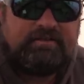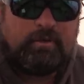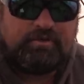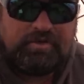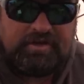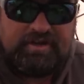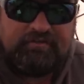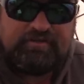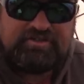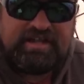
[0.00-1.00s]
So it was good
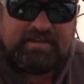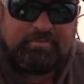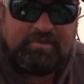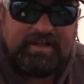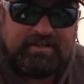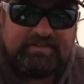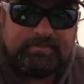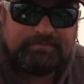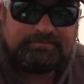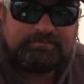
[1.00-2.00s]
enough for second place.